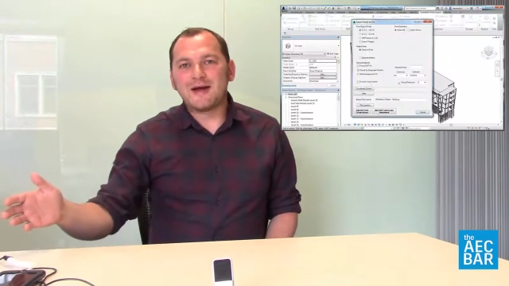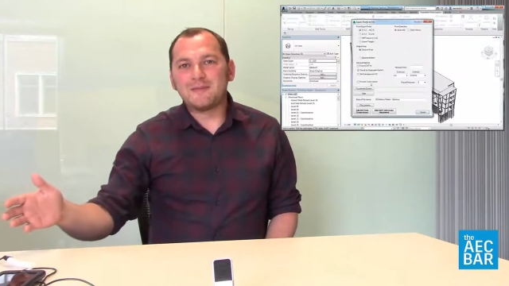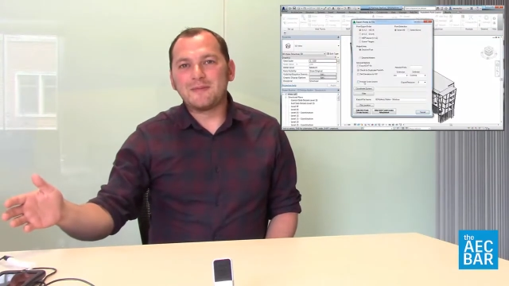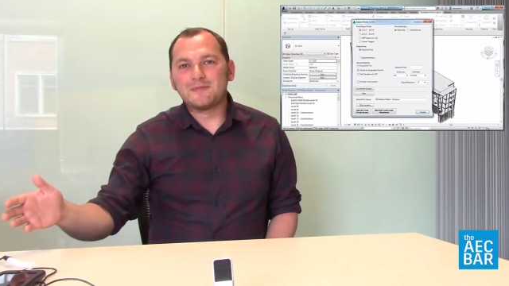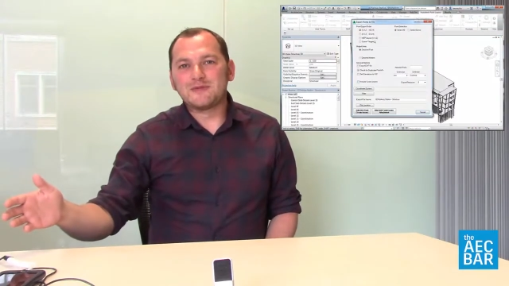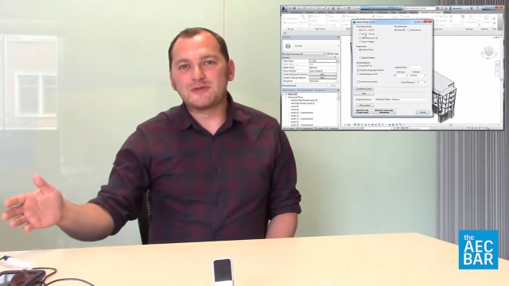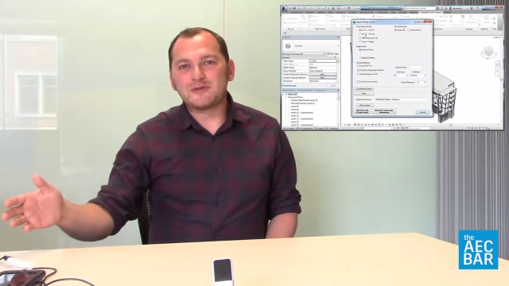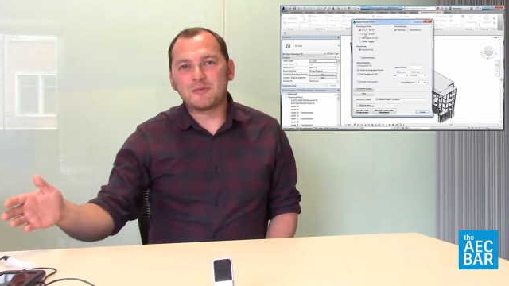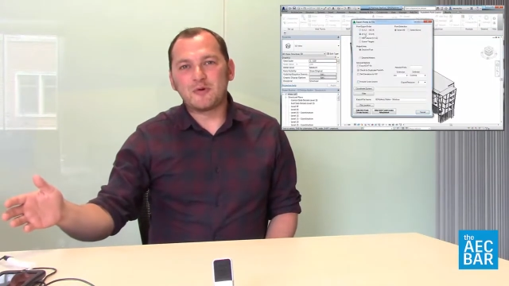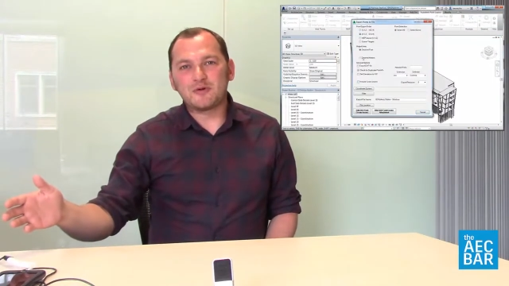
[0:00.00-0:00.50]

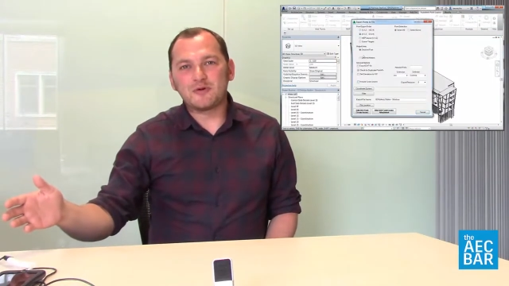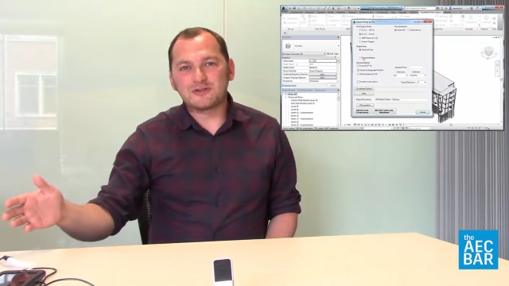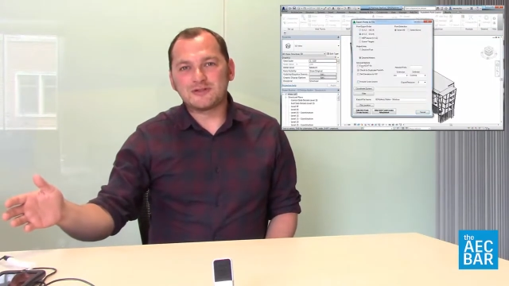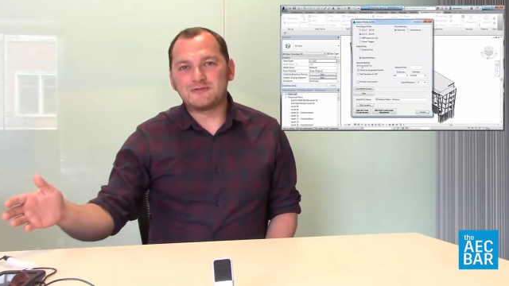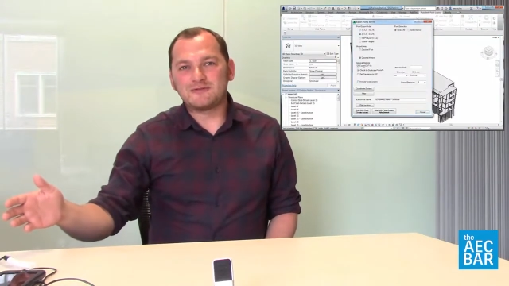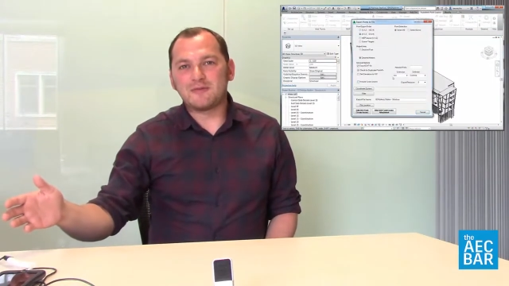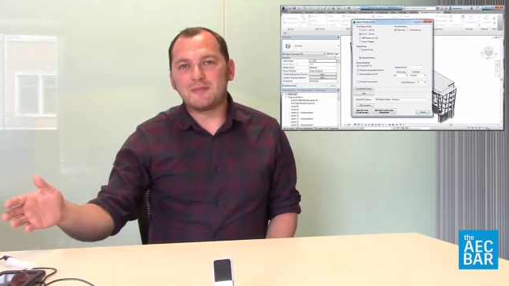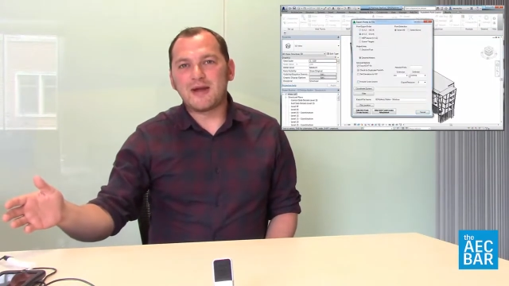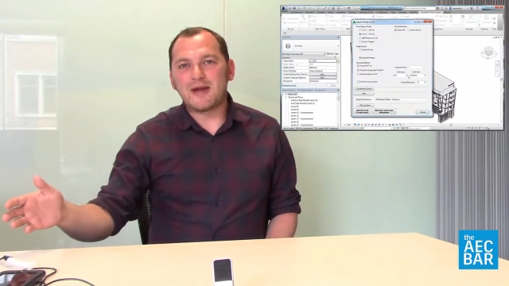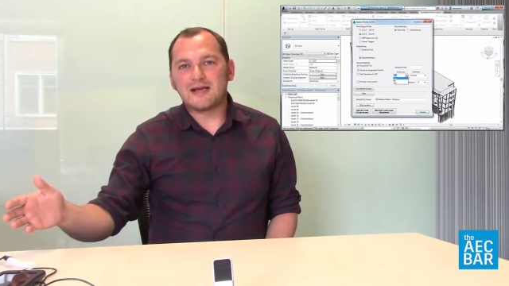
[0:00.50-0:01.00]
supported
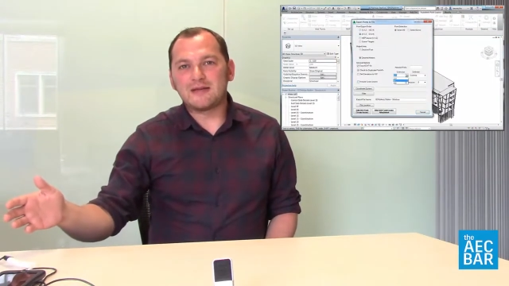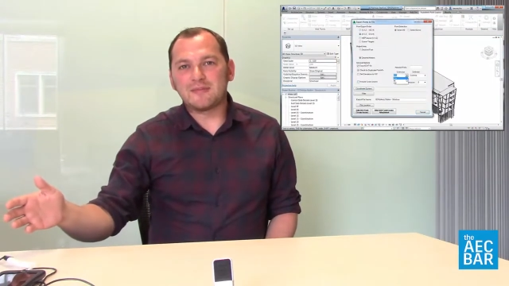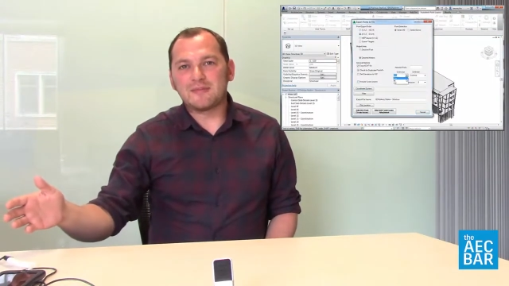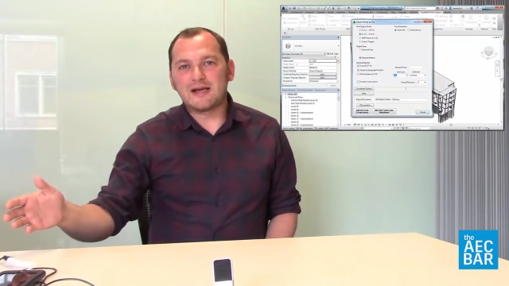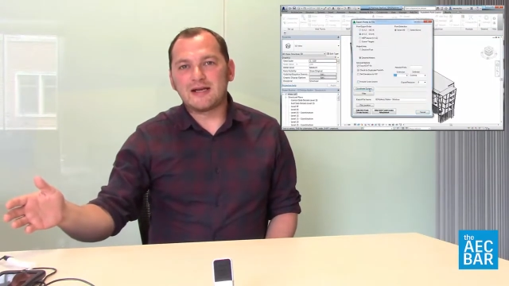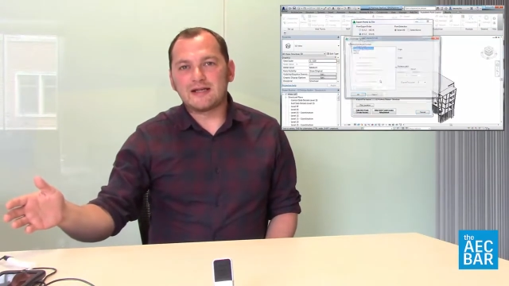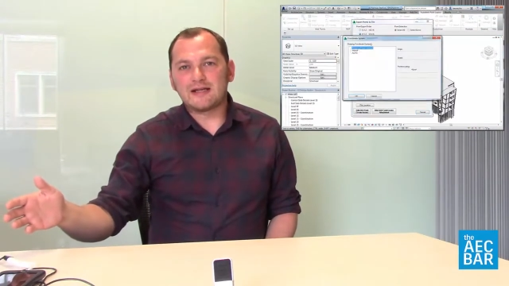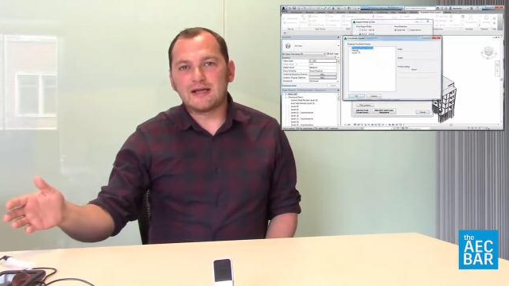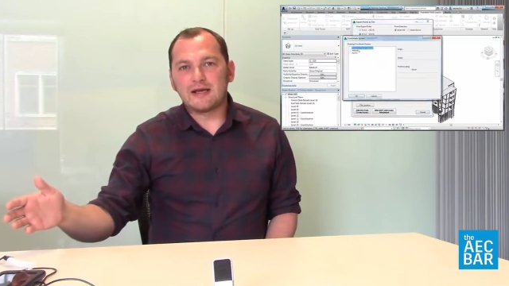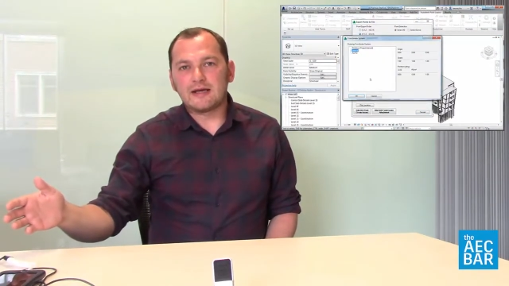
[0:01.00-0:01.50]
for many,
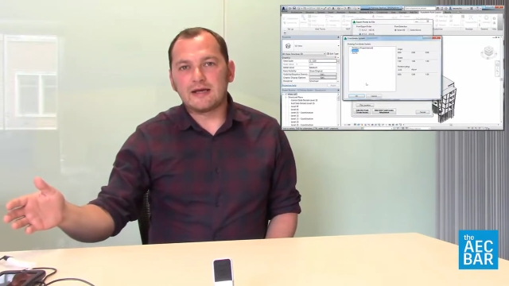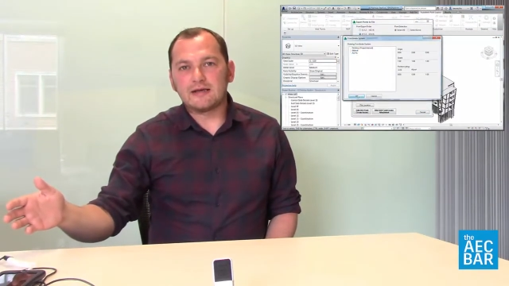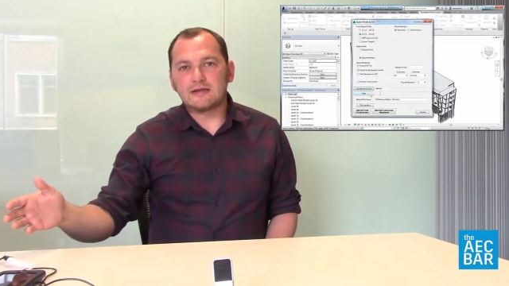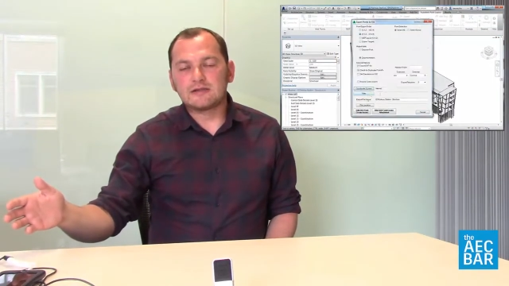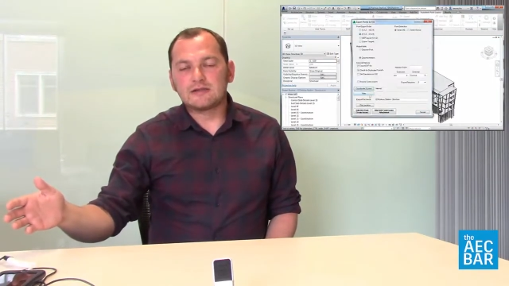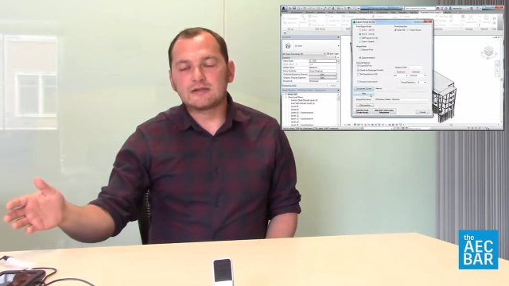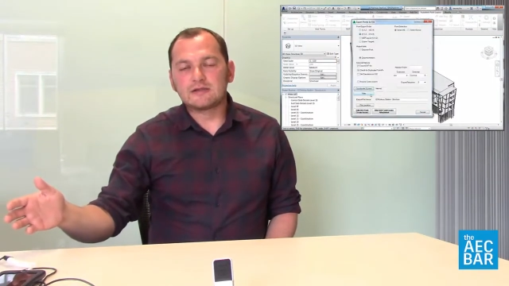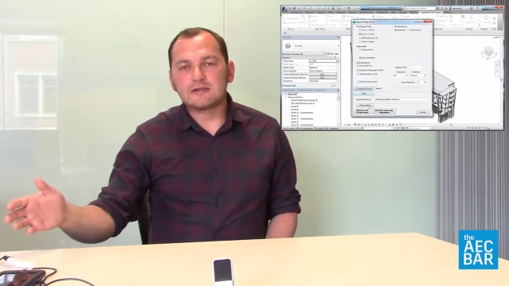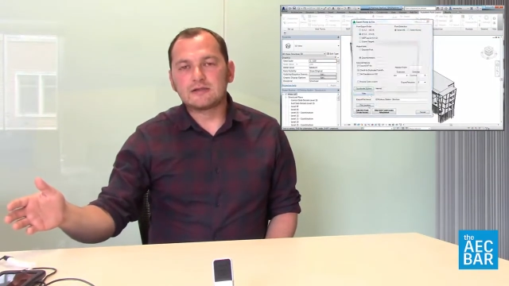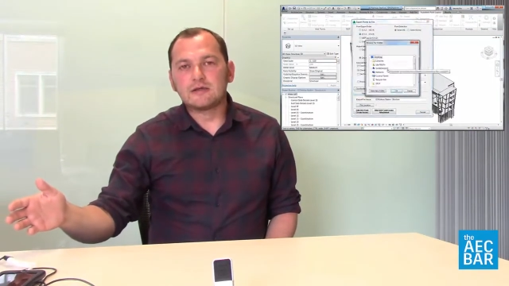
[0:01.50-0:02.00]
many
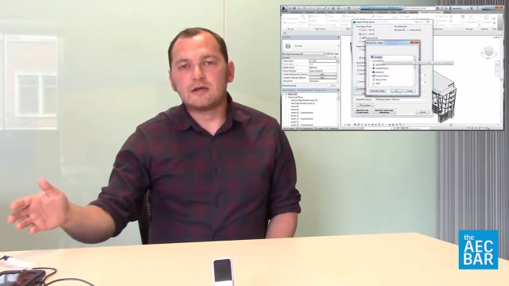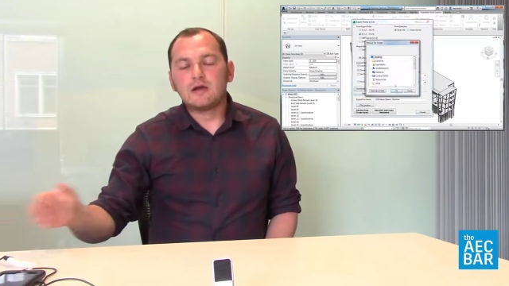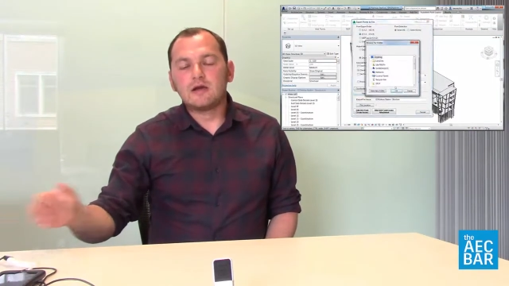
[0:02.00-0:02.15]
years.